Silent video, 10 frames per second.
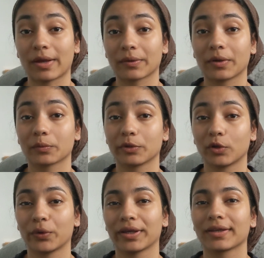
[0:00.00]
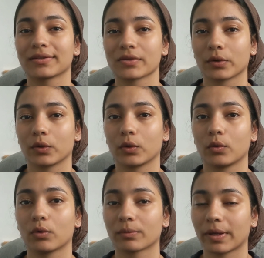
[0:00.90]
background real quick. So
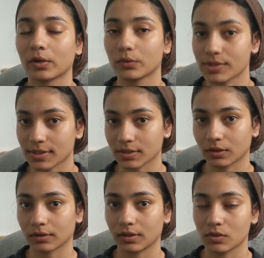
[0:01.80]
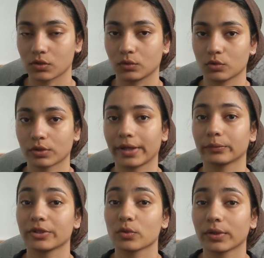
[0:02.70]
one of my goals this year is to try and
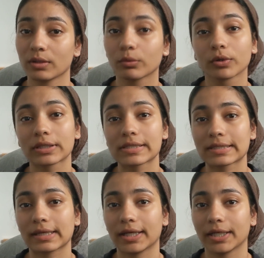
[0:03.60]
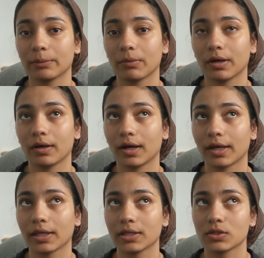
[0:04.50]
read 20 books.
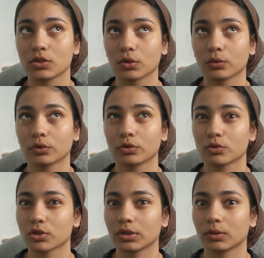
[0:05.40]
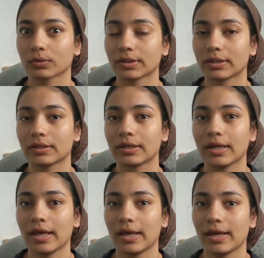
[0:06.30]
I don't usually read,
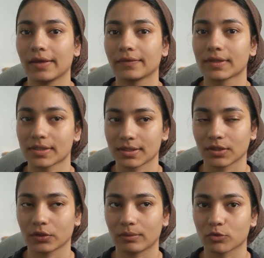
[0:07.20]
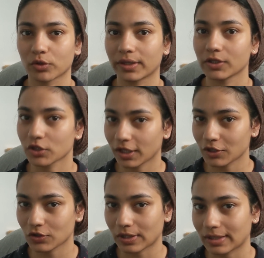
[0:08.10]
and this year I'm trying to
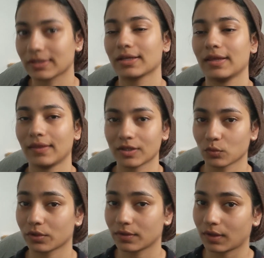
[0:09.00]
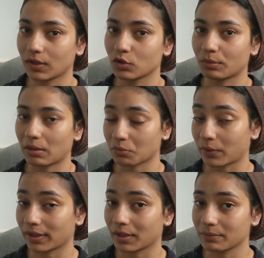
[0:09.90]
change that, and that's where the Kindle
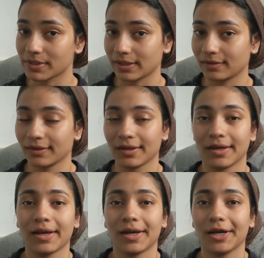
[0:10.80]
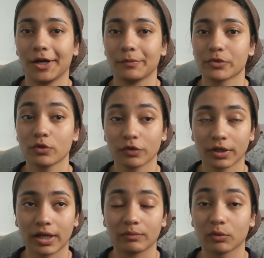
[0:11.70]
Paperwhite comes in. So
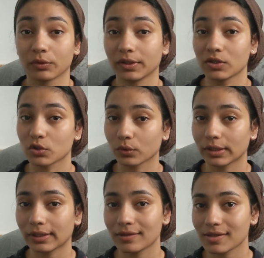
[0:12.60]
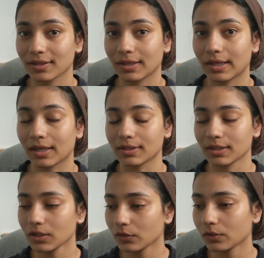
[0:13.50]
far I've been really enjoying it, and
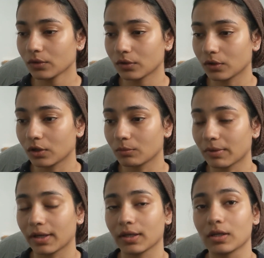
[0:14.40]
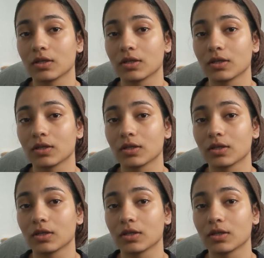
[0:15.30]
here are my